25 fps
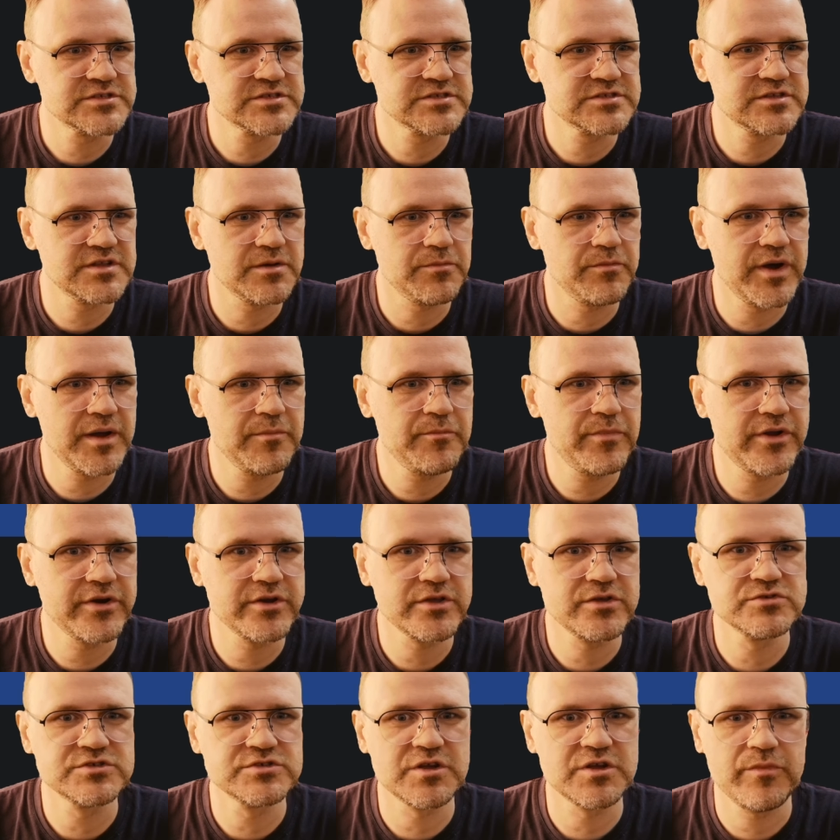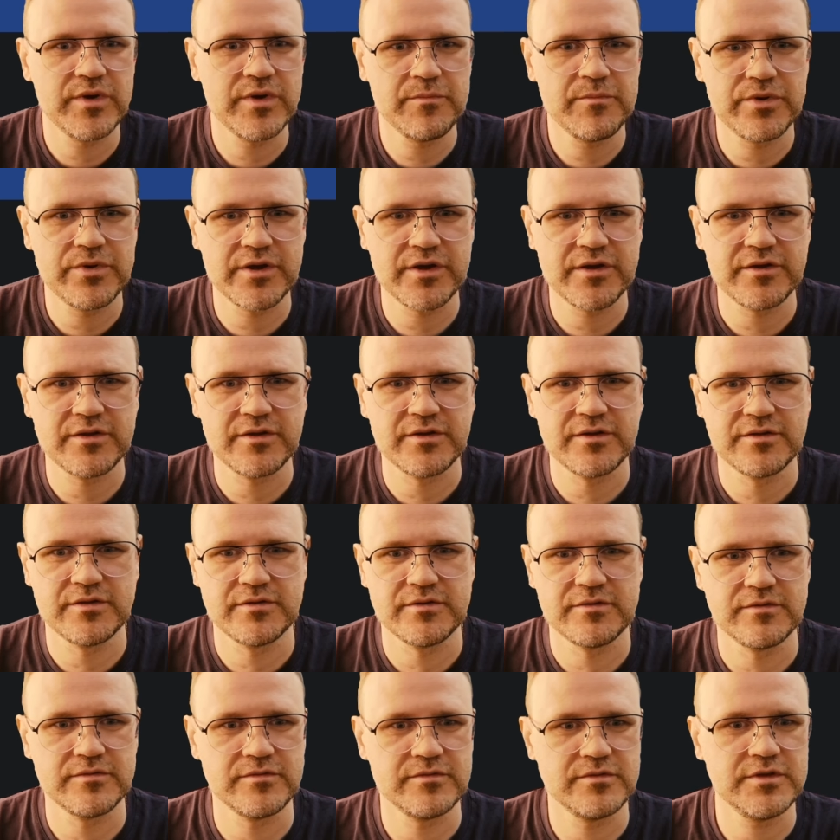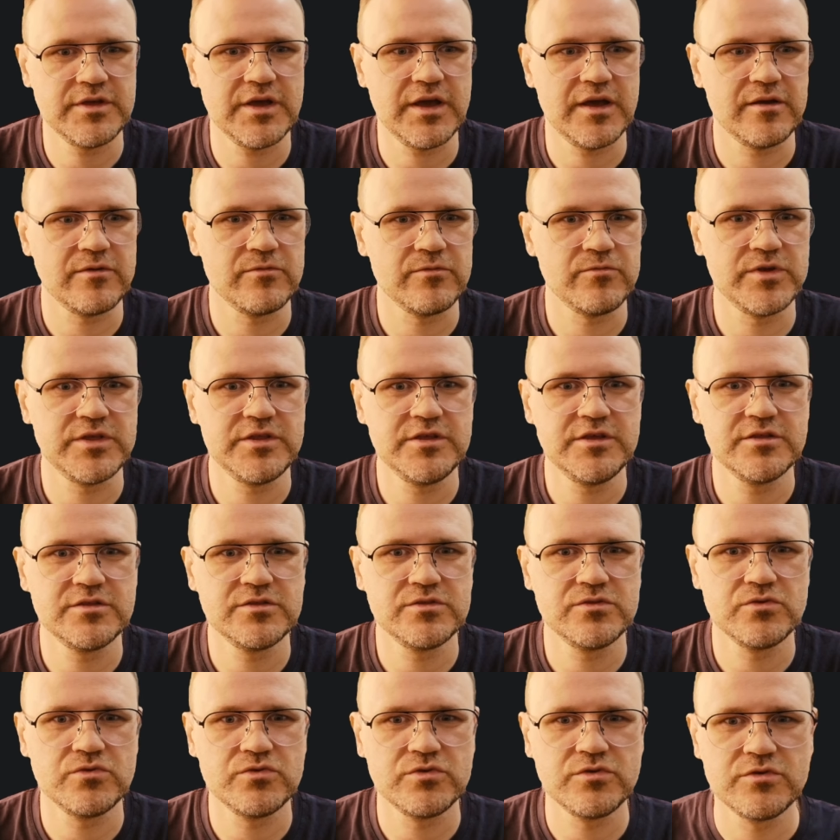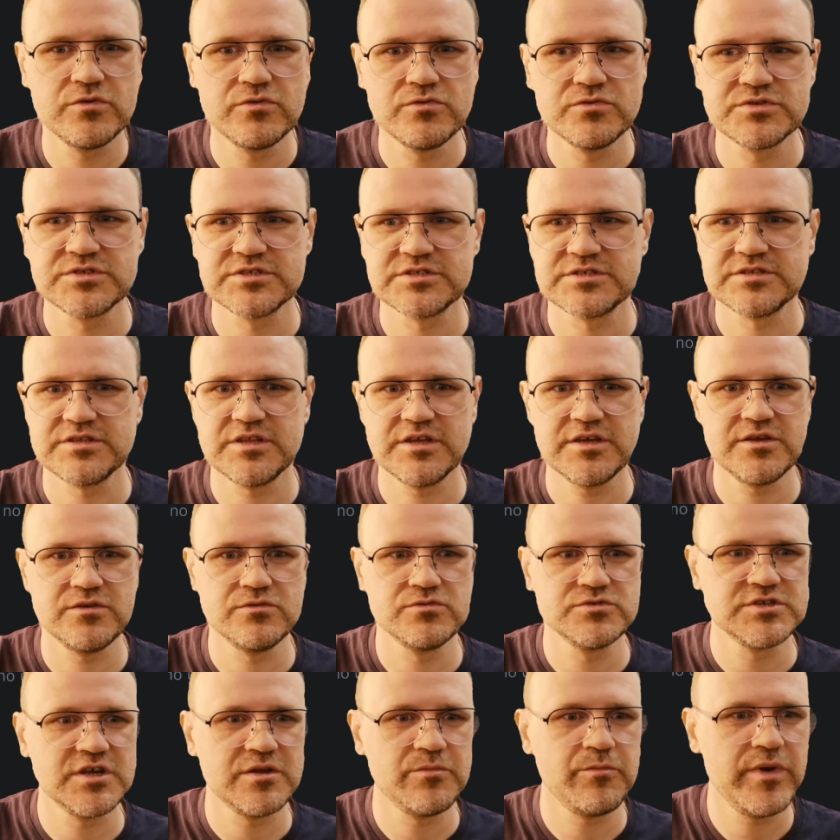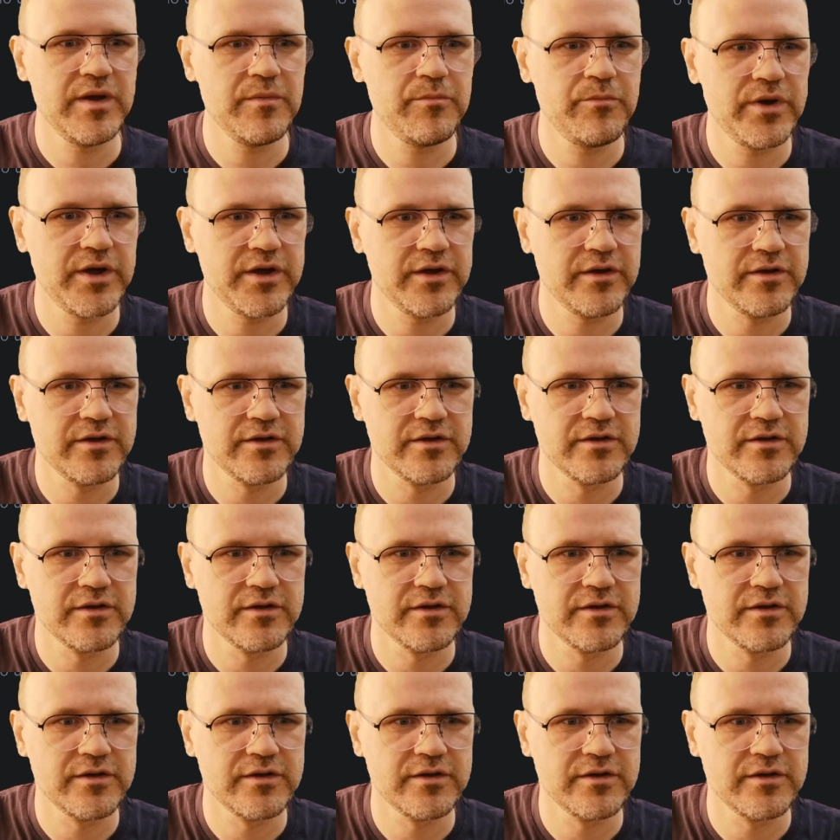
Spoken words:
the mapper, user mapper, yeah, we need to use the user mapper.